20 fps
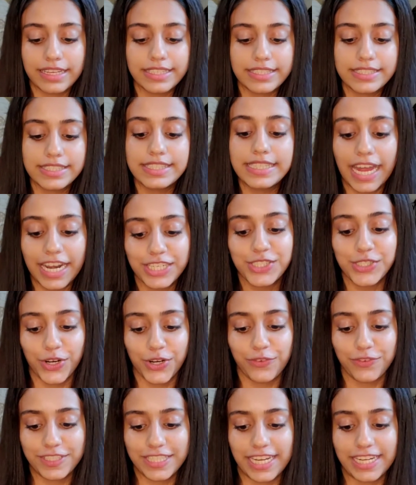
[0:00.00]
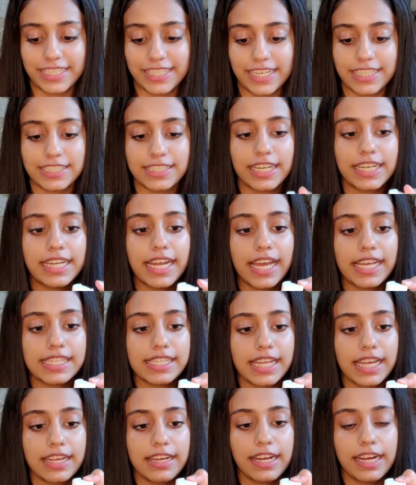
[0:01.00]
It's that sort of sanitizer. It
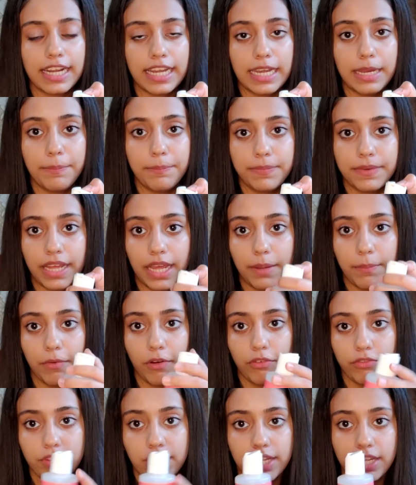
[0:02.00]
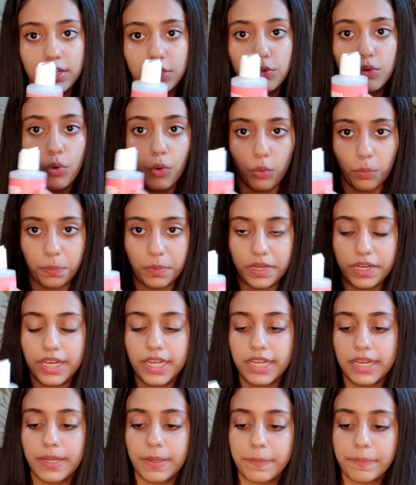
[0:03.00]
has like a clip type of thing to open
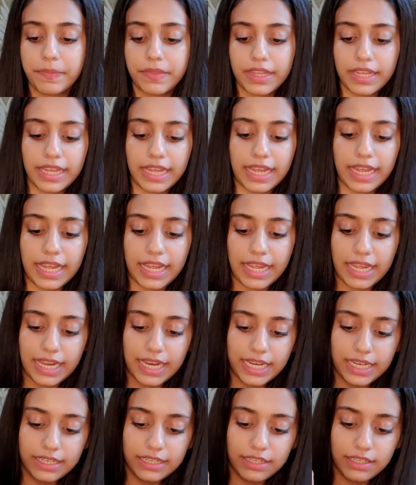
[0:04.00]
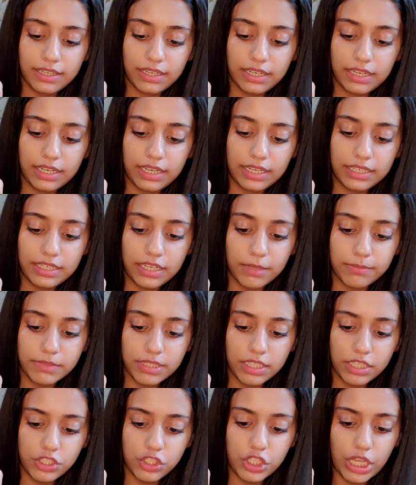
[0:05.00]
it, and it
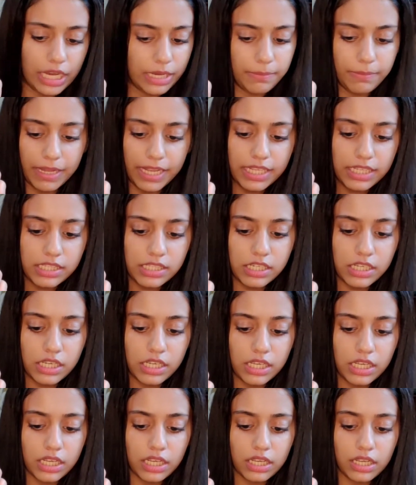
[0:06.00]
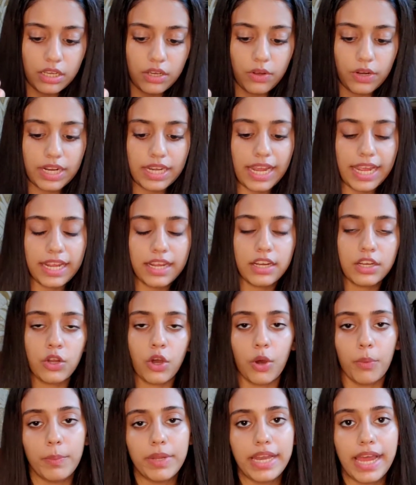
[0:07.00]
comes in a gel based, okay, like a
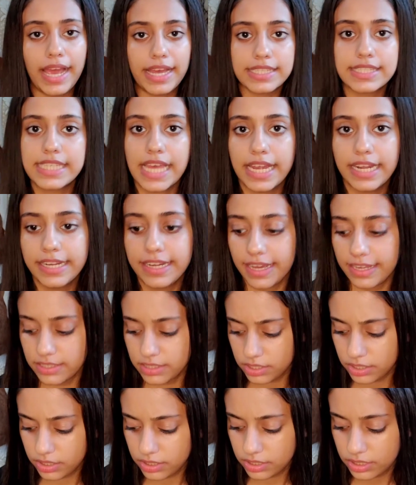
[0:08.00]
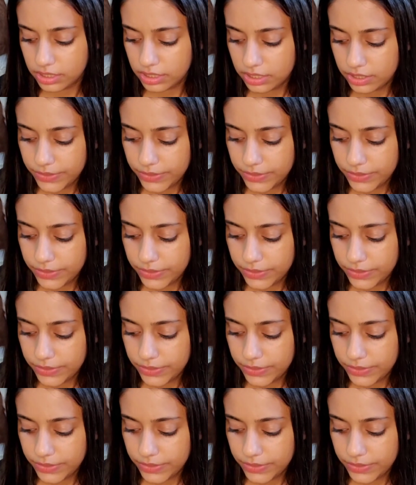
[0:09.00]
normal hand sanitizer.